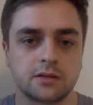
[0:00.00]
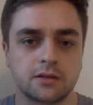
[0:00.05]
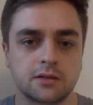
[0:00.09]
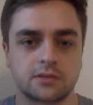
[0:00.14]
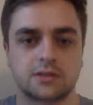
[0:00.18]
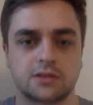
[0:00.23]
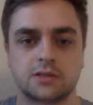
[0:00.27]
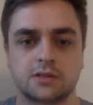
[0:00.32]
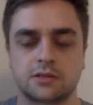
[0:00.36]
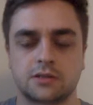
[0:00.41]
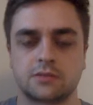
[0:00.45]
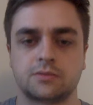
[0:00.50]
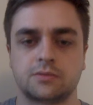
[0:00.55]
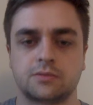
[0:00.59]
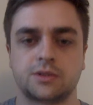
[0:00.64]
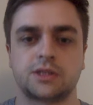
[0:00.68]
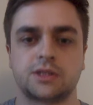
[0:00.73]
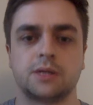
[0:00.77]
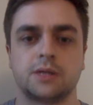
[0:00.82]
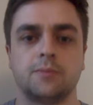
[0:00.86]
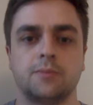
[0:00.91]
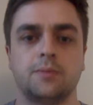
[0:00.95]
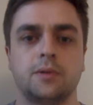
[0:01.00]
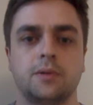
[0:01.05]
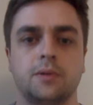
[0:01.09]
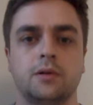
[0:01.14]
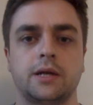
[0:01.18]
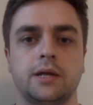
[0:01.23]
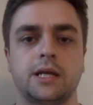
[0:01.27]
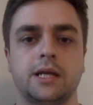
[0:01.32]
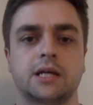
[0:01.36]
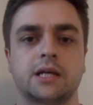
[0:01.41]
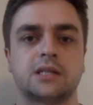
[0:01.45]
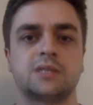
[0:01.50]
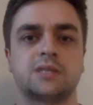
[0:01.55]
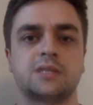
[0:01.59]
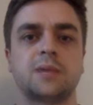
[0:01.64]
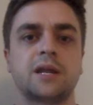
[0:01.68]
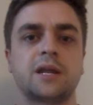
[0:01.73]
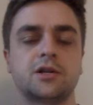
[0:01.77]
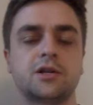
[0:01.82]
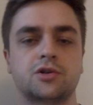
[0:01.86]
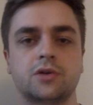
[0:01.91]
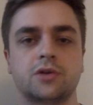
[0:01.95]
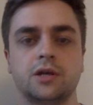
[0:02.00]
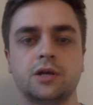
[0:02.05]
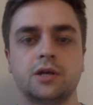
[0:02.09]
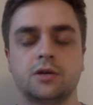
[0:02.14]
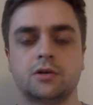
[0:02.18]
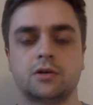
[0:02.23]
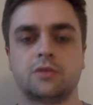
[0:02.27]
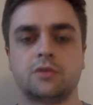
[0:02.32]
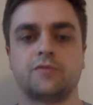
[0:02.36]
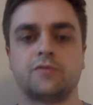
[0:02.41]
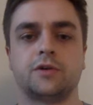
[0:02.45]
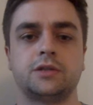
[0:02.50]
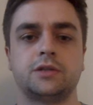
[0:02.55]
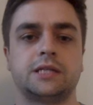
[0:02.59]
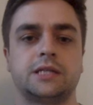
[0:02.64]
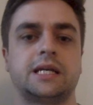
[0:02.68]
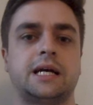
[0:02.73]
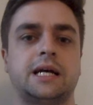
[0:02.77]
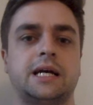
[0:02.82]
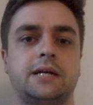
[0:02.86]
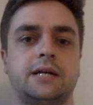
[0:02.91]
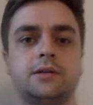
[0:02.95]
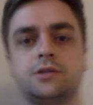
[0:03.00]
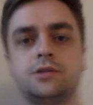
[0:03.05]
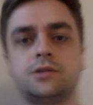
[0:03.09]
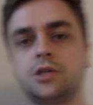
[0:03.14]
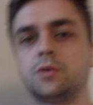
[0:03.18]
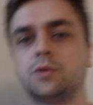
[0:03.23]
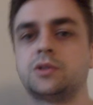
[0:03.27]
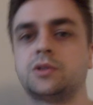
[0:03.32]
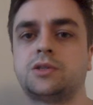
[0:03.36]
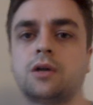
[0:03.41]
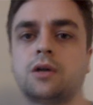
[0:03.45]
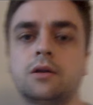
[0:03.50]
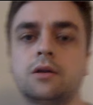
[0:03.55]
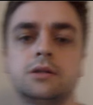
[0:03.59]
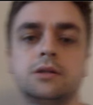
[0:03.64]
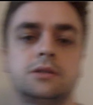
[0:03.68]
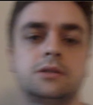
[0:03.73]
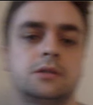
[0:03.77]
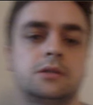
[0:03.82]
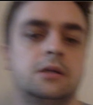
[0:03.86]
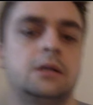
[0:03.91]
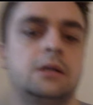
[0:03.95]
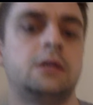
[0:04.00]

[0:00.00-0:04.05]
It's simple and explanatory. You're converting adder to US dollars.